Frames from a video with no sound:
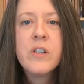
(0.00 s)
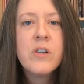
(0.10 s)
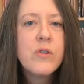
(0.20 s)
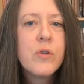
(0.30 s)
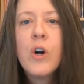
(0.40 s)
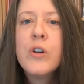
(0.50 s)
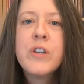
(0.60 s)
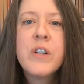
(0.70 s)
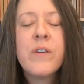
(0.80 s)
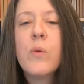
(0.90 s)
Those are all
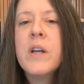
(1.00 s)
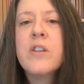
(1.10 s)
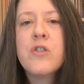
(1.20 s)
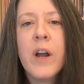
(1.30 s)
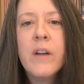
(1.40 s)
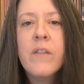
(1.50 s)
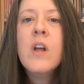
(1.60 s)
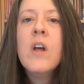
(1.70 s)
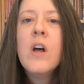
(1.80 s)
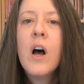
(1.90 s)
different ways to try to
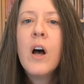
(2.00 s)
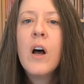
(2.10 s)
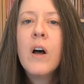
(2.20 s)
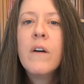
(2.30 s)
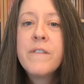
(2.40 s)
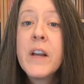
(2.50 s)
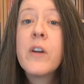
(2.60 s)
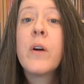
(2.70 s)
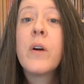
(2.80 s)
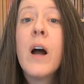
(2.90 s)
uh,
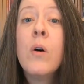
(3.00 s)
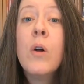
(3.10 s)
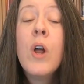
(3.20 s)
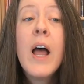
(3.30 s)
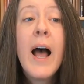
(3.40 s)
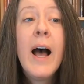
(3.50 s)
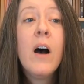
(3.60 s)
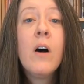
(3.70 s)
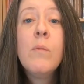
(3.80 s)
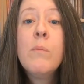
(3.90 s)
figure out
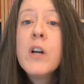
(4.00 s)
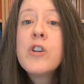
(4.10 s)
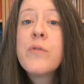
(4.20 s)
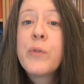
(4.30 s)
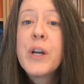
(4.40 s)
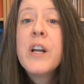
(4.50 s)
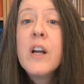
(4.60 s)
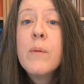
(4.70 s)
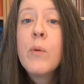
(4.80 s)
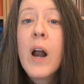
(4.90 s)
how much
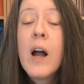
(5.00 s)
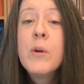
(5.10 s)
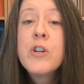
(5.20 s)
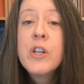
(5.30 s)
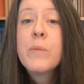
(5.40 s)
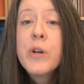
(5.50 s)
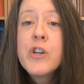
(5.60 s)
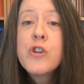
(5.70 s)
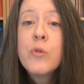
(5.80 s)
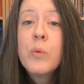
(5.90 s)
freedom or how much liberty
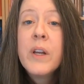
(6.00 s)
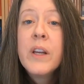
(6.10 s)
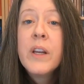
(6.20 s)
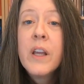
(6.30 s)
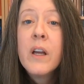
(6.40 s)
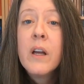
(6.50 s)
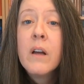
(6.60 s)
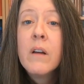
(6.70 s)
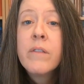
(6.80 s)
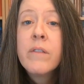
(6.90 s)
should we
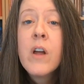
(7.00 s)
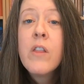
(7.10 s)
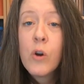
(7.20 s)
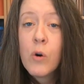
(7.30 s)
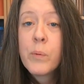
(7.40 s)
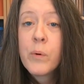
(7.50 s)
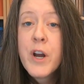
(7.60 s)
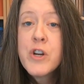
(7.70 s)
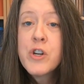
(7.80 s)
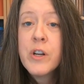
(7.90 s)
give the
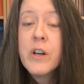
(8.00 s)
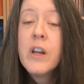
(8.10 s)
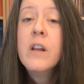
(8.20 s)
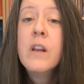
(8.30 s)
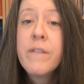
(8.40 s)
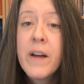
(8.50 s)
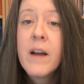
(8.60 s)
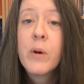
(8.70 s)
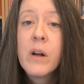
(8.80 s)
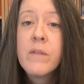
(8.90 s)
corporation in the
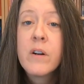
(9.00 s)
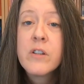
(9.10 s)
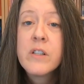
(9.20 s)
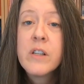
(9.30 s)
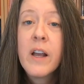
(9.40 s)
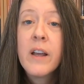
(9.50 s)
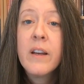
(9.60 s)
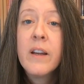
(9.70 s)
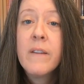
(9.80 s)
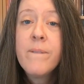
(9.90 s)
fabric of our
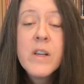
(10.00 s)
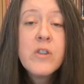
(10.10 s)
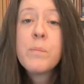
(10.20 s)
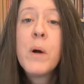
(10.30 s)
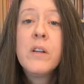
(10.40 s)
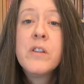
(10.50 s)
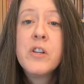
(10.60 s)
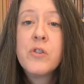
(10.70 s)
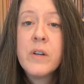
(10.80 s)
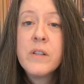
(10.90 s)
society. These are policy
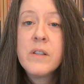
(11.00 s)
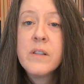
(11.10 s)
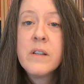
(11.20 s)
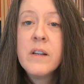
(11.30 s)
choices.